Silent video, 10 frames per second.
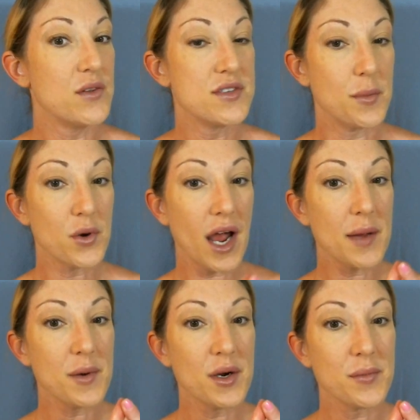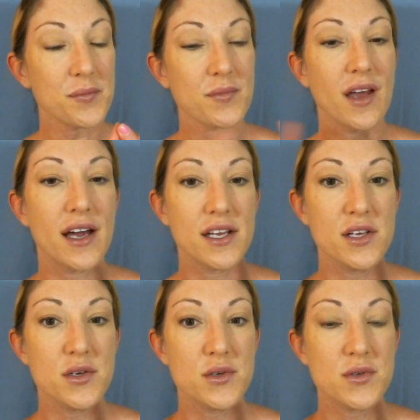used the primer. I
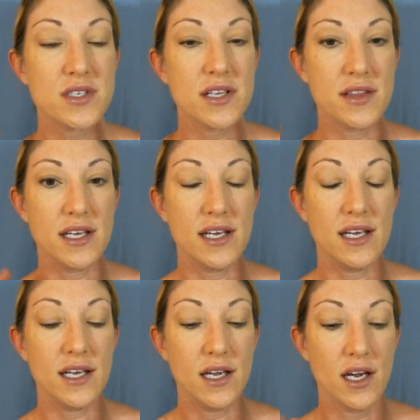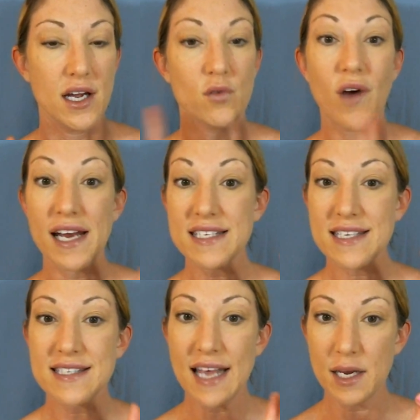used the rice
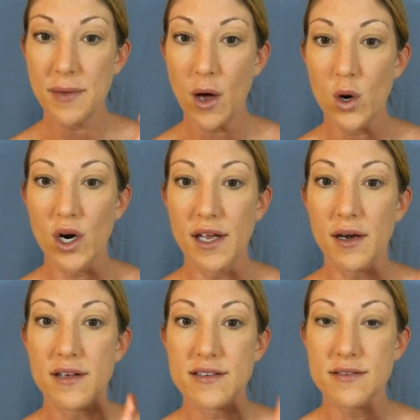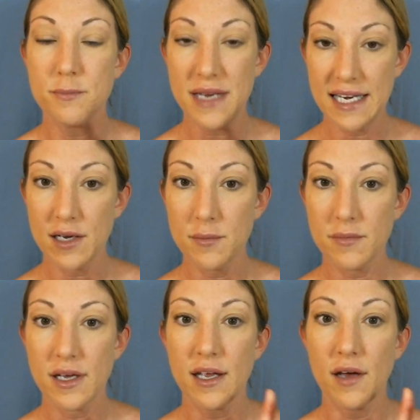setting powder in
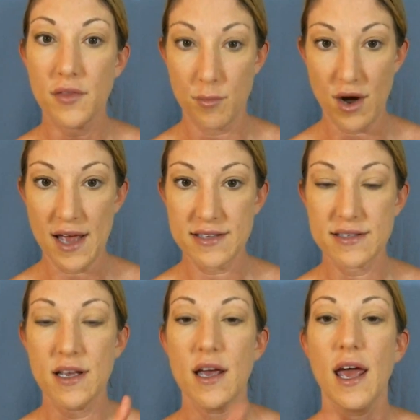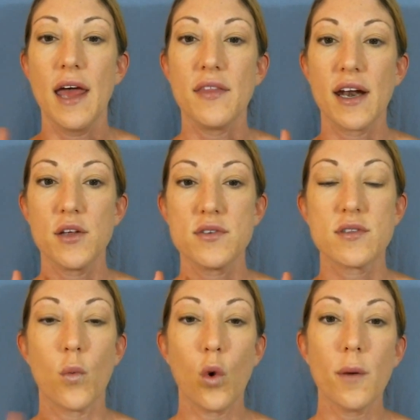medium, the pressed, and then I used
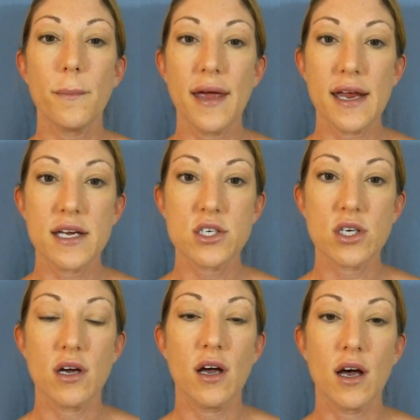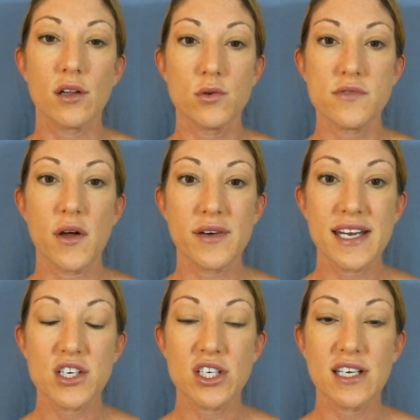the warm beige loose
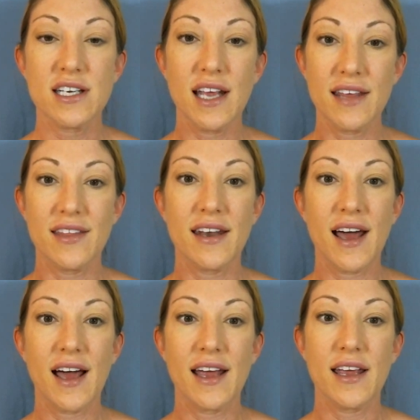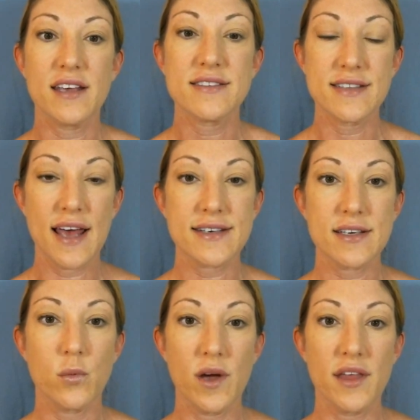foundation, and then I set
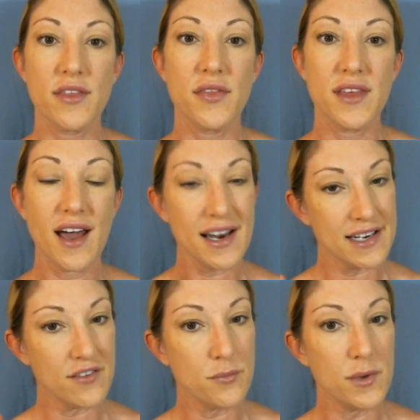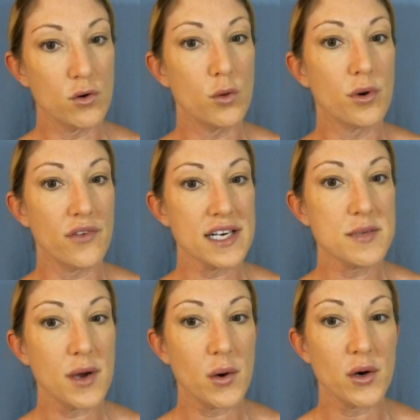with the high def mineral
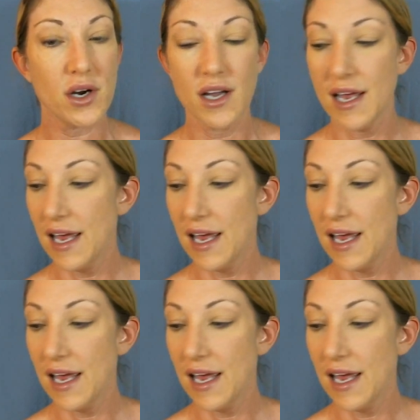perfecting powder,